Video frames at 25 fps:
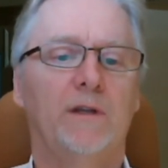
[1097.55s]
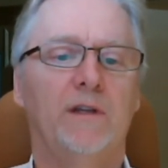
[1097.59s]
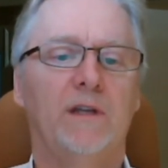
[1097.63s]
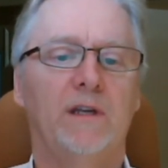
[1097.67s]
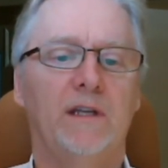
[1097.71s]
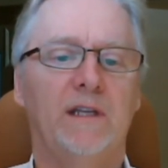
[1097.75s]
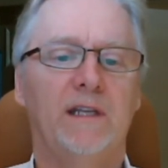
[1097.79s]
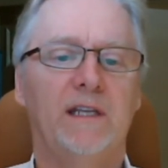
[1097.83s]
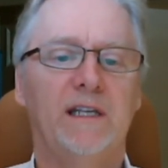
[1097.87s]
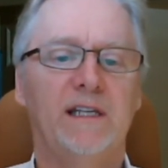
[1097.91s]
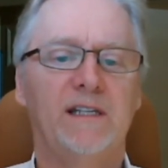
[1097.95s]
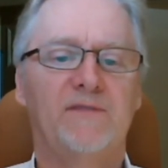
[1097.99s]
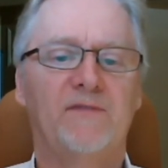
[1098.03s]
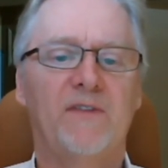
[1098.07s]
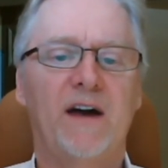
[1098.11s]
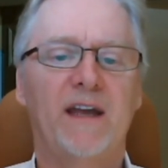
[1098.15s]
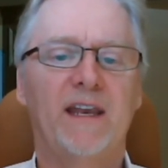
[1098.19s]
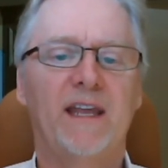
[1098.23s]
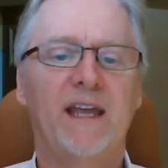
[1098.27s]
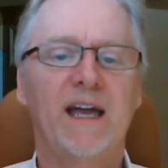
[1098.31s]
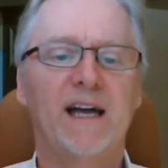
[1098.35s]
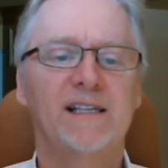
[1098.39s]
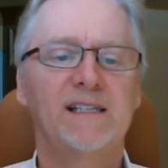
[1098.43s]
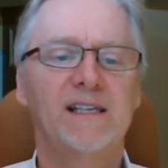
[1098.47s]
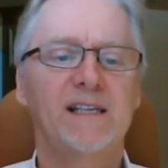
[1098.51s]
These
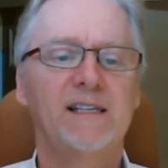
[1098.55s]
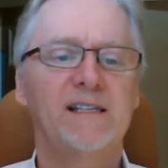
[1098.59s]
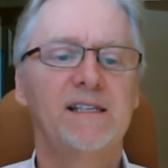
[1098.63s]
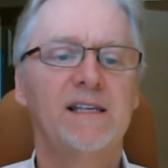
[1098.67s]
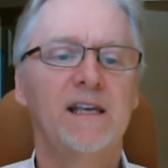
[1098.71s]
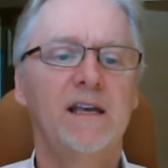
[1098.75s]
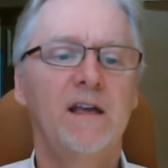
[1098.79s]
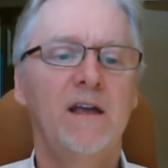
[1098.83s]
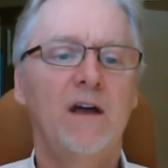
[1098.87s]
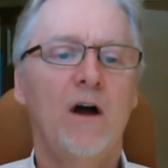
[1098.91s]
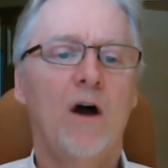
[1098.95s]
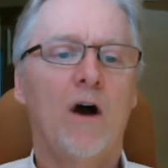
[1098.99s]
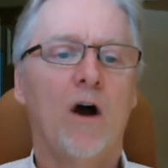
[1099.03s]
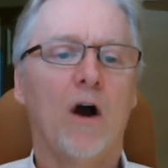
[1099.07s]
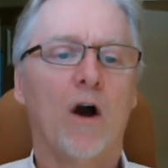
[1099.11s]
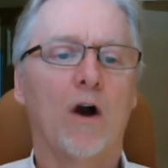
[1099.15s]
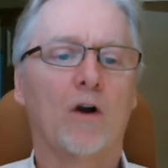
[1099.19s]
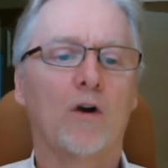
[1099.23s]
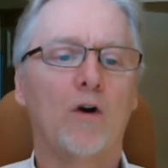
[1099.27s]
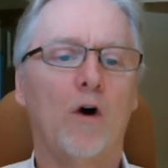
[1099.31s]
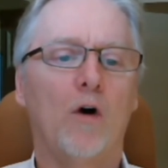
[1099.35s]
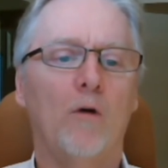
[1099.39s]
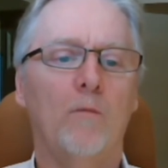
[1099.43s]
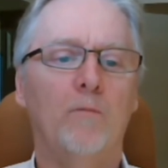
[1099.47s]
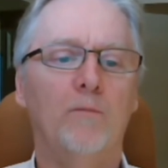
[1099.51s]
fatty acids
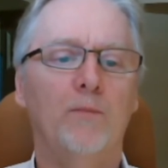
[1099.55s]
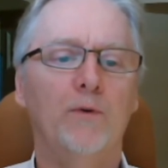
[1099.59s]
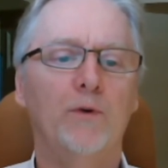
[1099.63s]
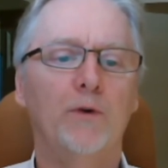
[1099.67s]
are called